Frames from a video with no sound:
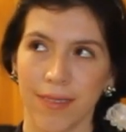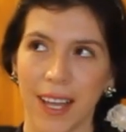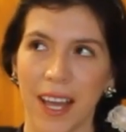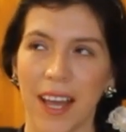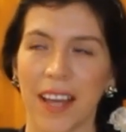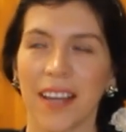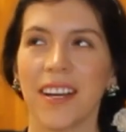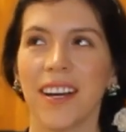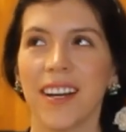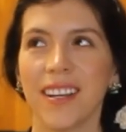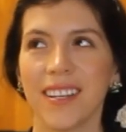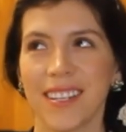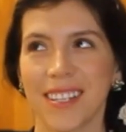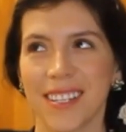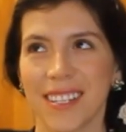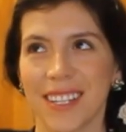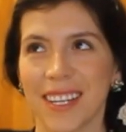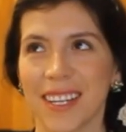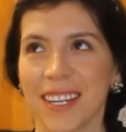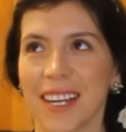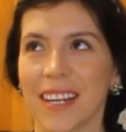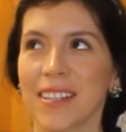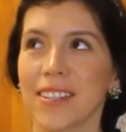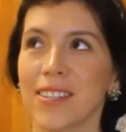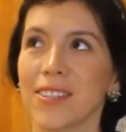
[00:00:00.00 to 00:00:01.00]
I got
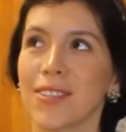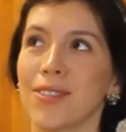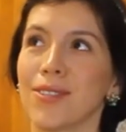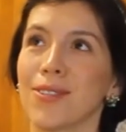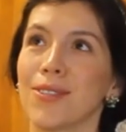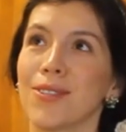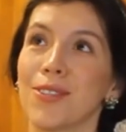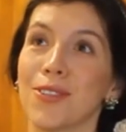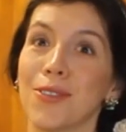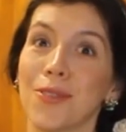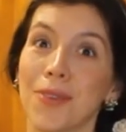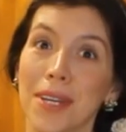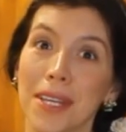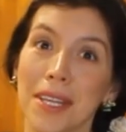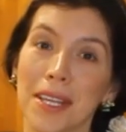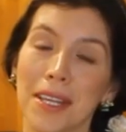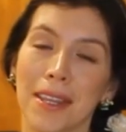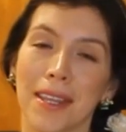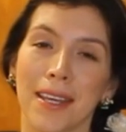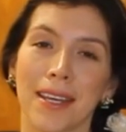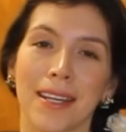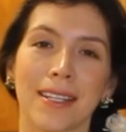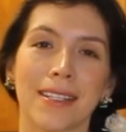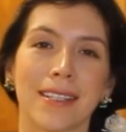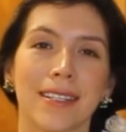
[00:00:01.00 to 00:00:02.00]
disconnected to doing the
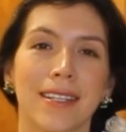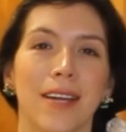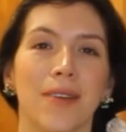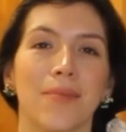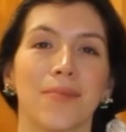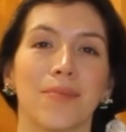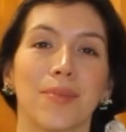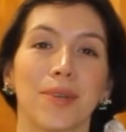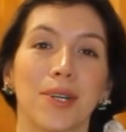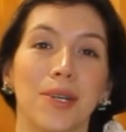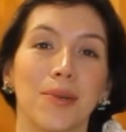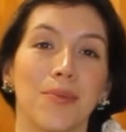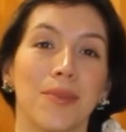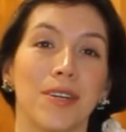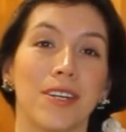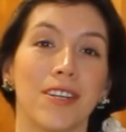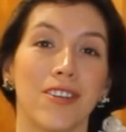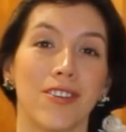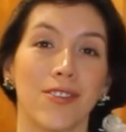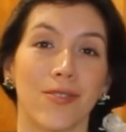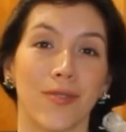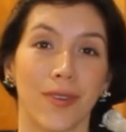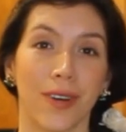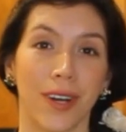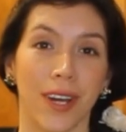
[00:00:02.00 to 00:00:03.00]
things that bring me
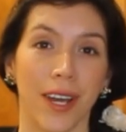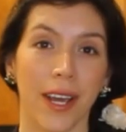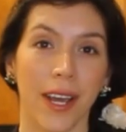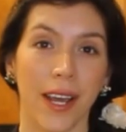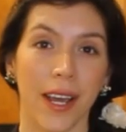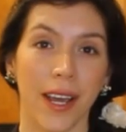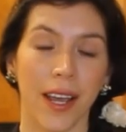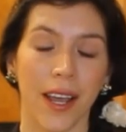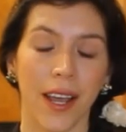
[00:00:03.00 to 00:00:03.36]
joy.